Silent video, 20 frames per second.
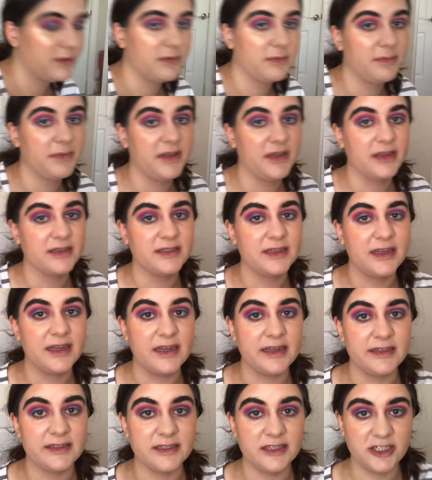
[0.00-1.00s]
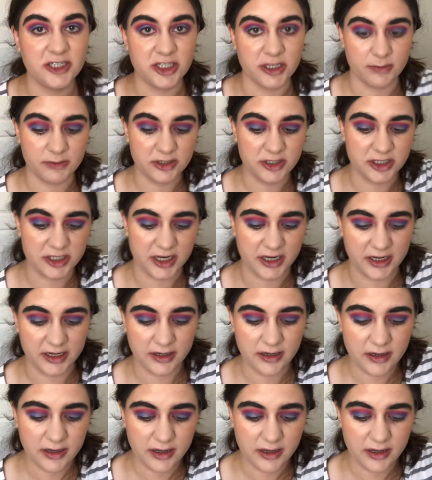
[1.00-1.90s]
because it is a shimmer shade.